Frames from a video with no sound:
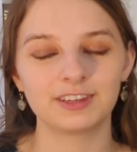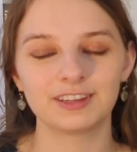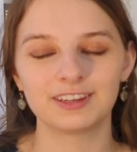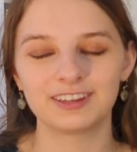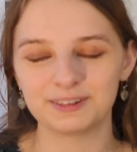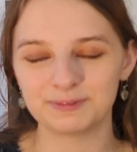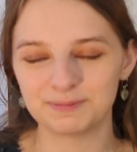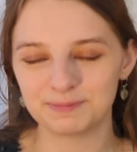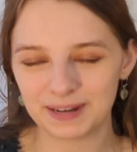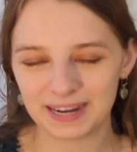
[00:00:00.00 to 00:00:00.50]

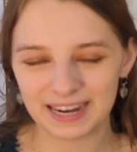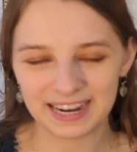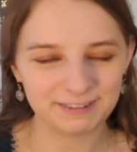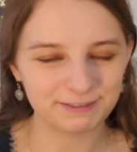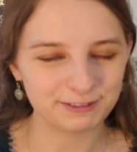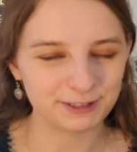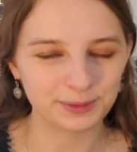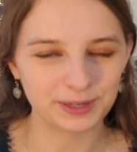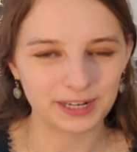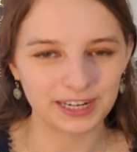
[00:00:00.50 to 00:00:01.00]
Goodbye
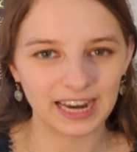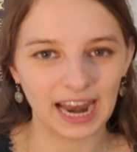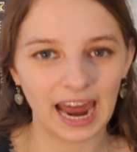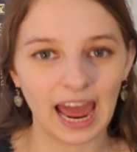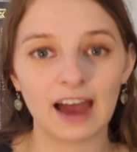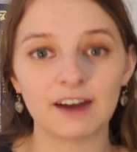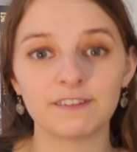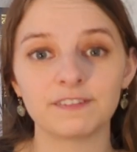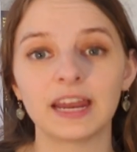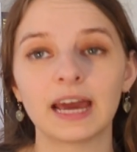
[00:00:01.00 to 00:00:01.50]
everyone.
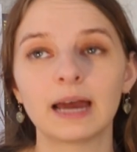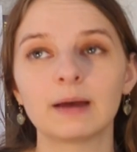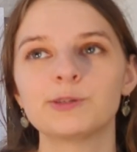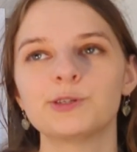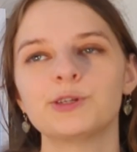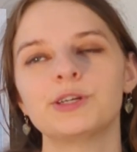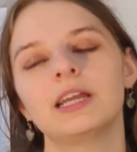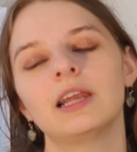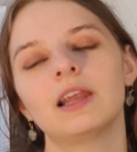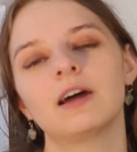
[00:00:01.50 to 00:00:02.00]
Have an
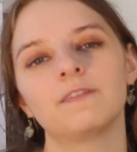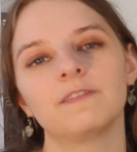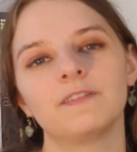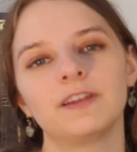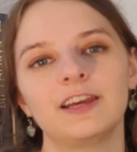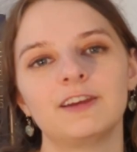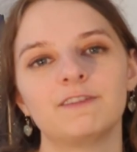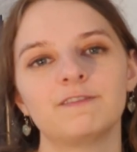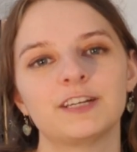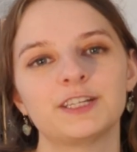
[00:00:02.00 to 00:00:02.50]
absolutely
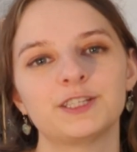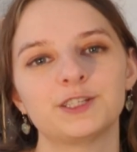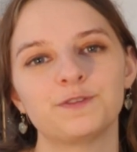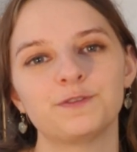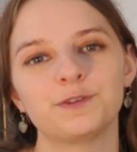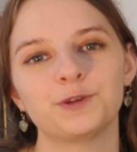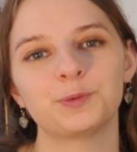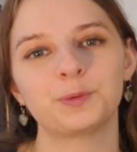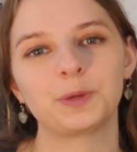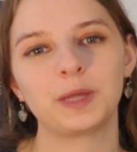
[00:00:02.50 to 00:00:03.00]
lovely rest of
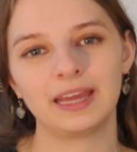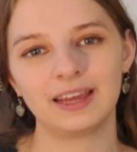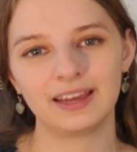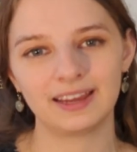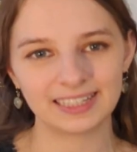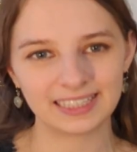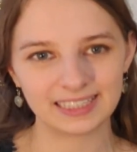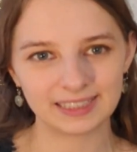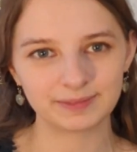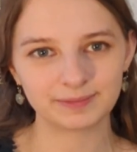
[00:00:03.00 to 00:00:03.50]
your week.
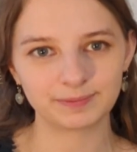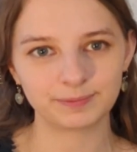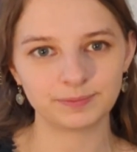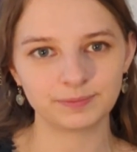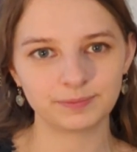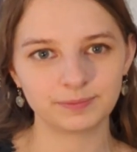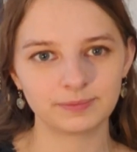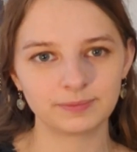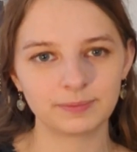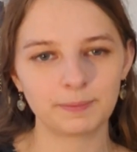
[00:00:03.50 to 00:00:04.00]

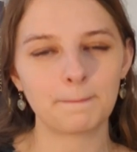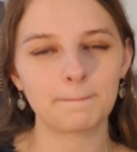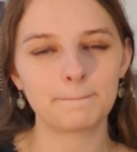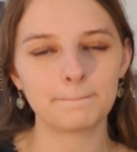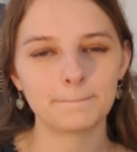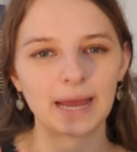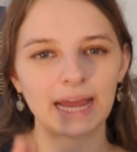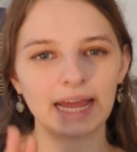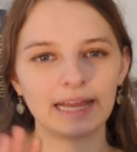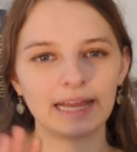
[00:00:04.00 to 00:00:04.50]
Bye.